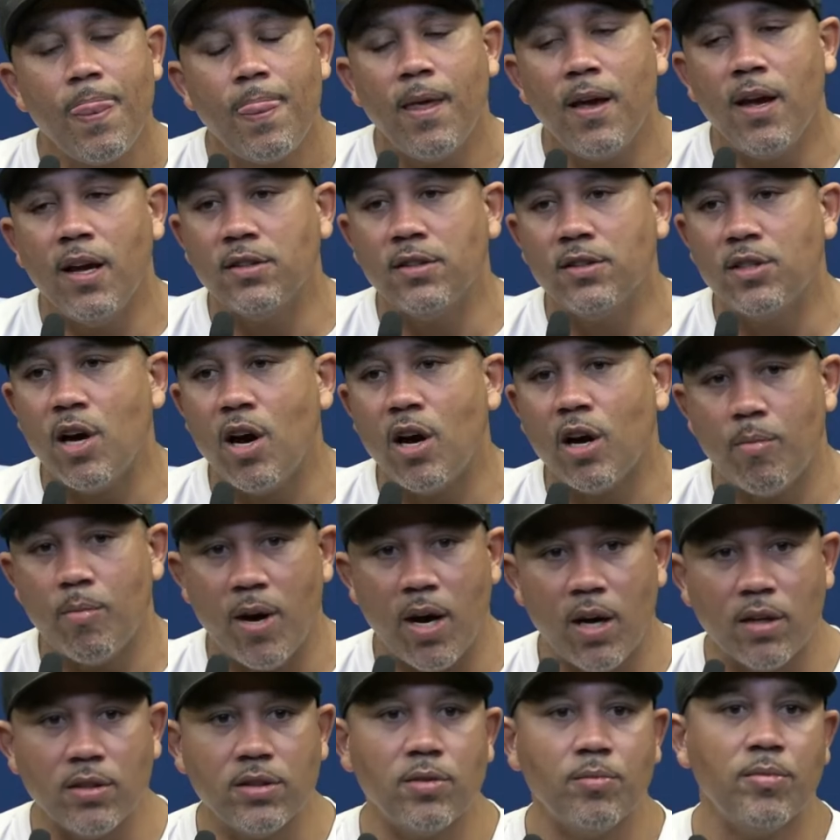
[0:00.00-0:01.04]
and talk
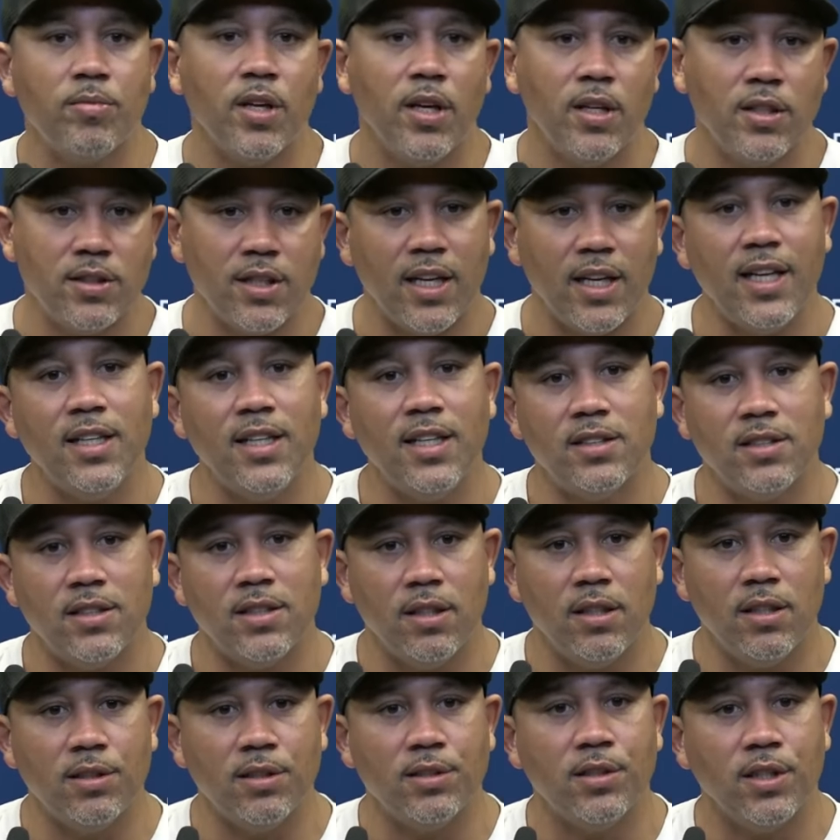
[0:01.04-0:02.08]
about some things that he
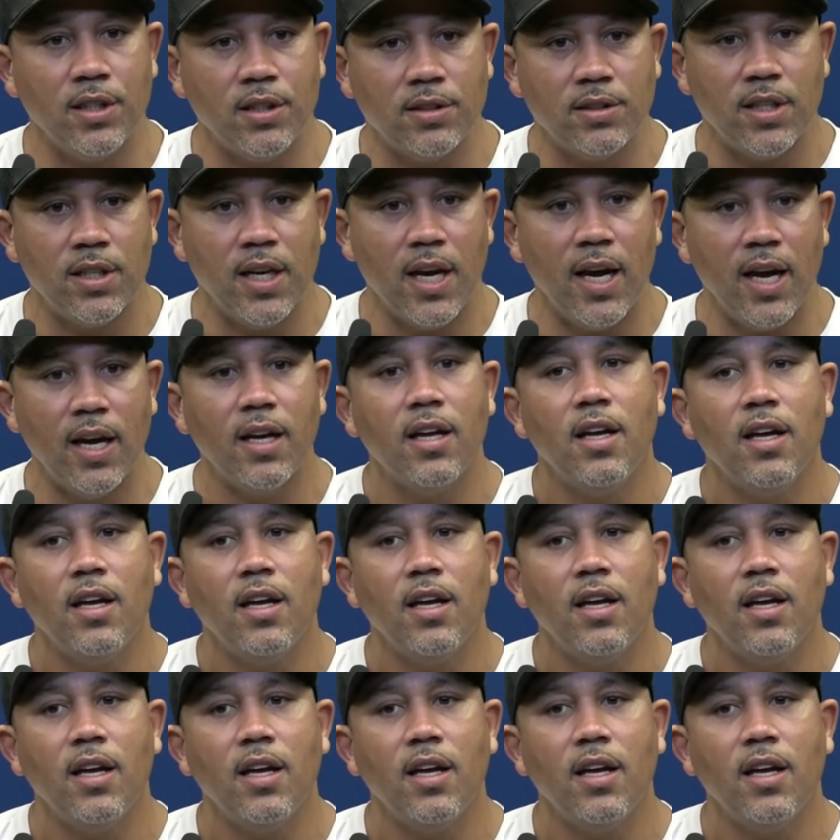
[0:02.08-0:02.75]
sees, things that,